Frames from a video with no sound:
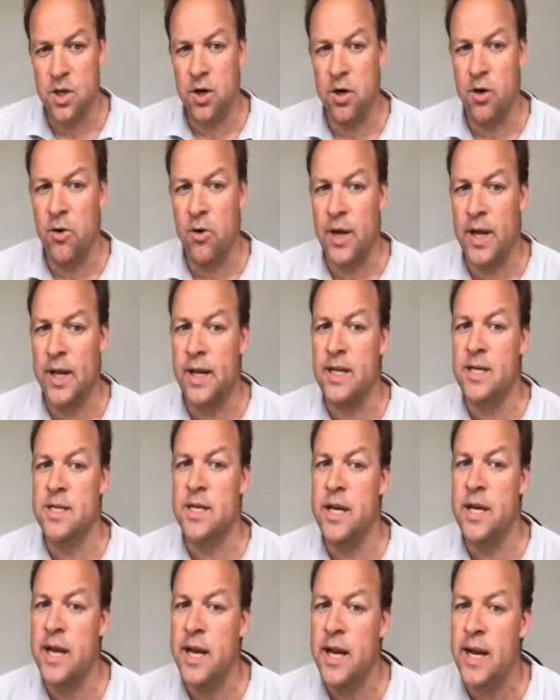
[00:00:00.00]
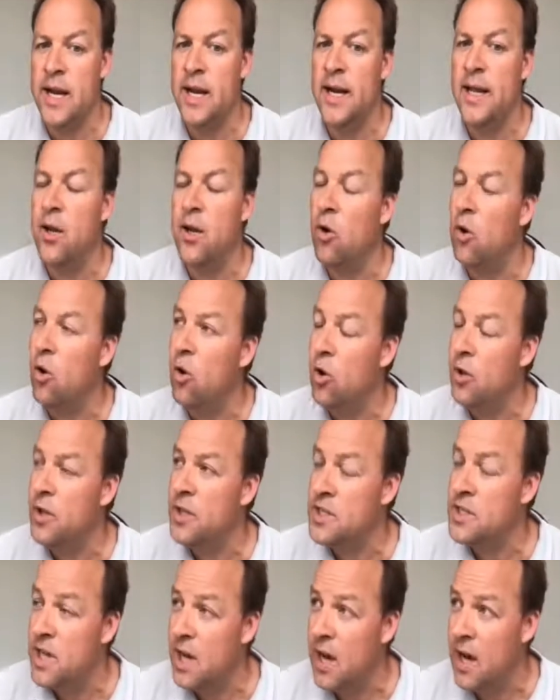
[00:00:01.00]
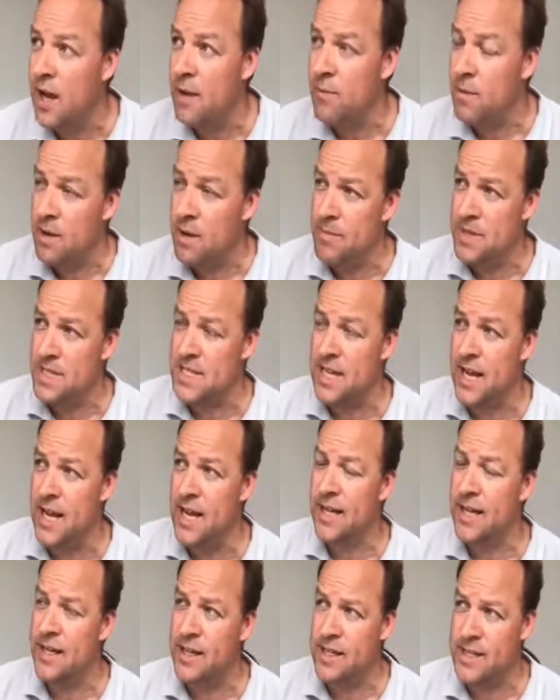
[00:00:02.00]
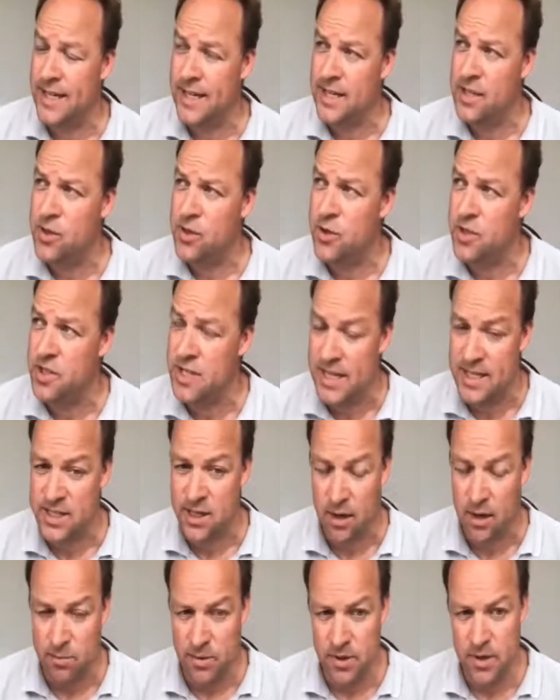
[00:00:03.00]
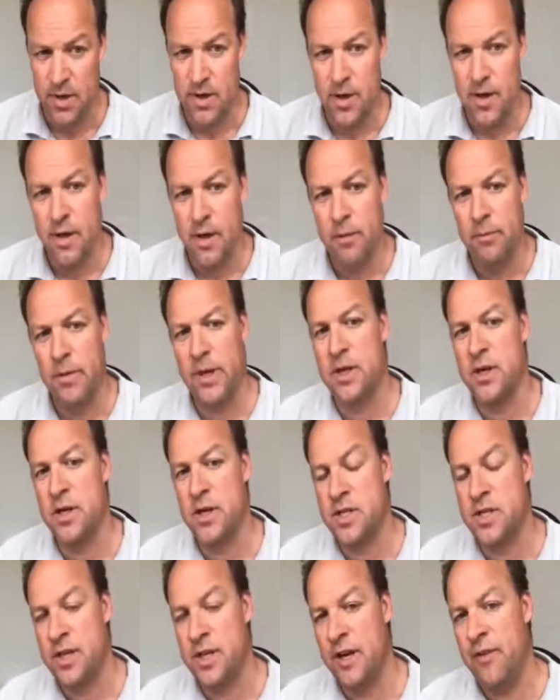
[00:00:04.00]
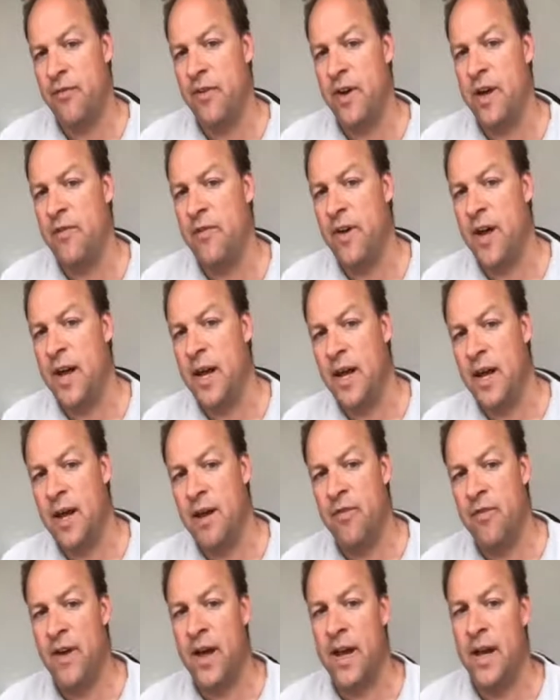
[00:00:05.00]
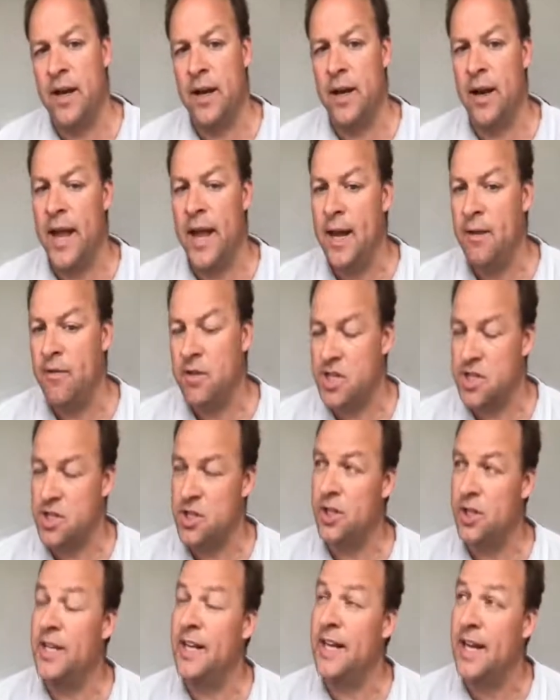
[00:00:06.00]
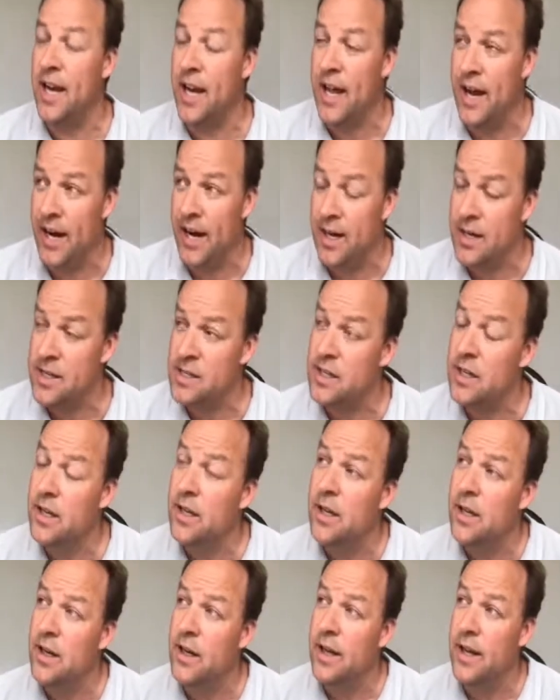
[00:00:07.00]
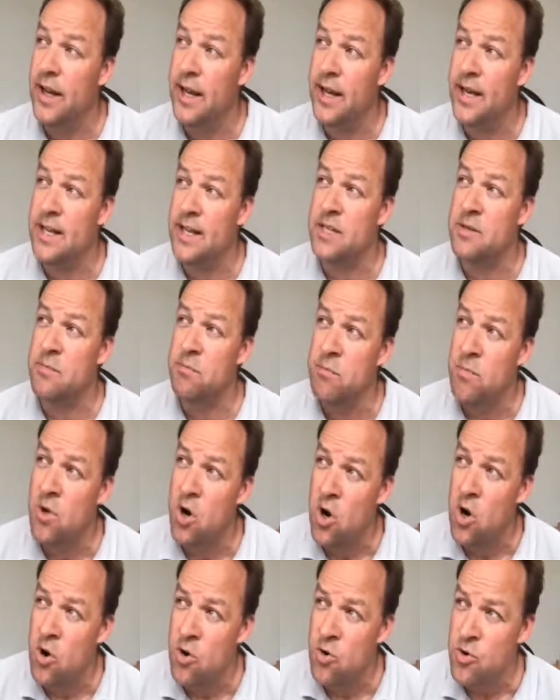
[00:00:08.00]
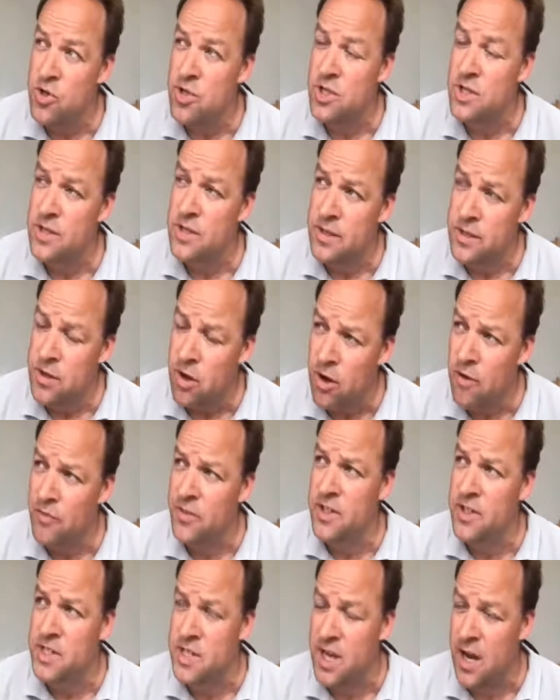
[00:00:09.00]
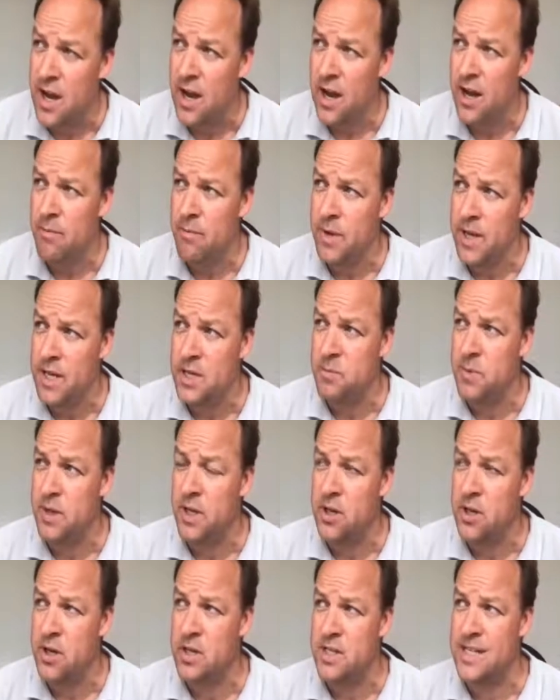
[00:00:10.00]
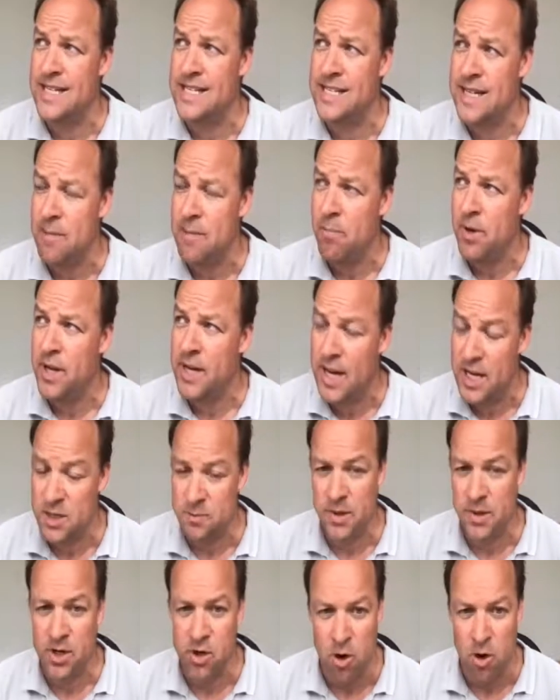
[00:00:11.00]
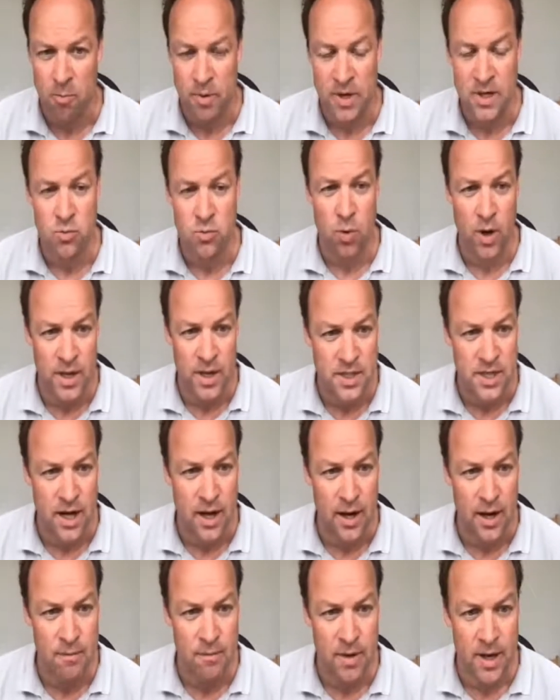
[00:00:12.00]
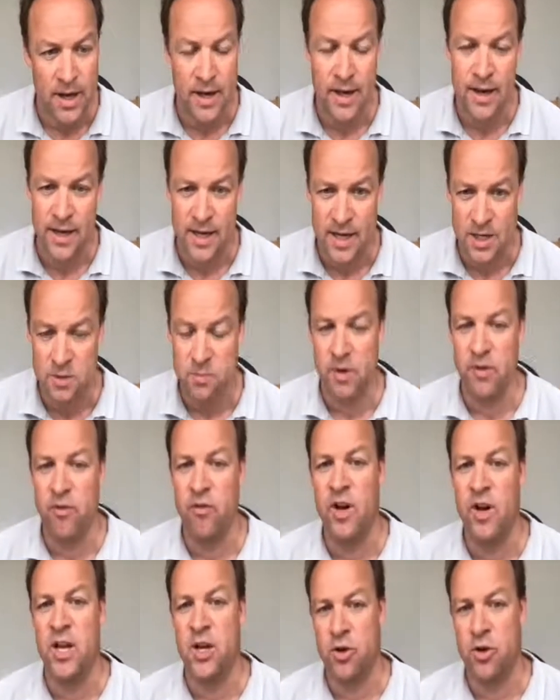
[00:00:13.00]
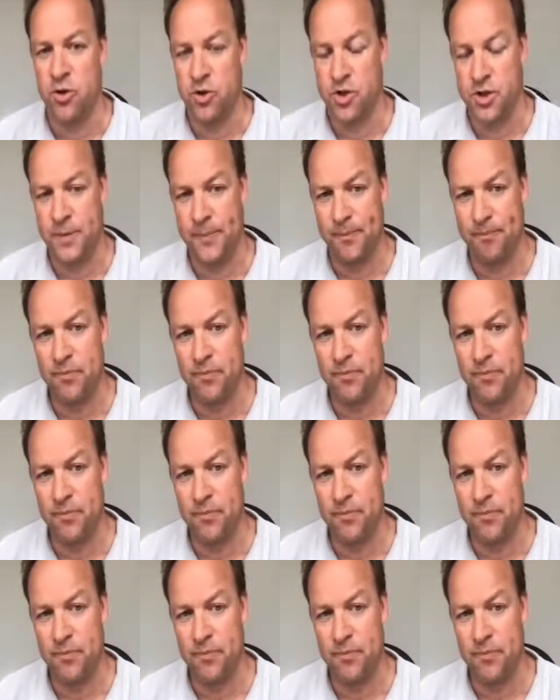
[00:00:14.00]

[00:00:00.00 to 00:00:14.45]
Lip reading: So there's nearly all the time a mistake in the technical setup, because if a language is not declared, it is most of the time it's because a template has been copied one time and then it has been reused.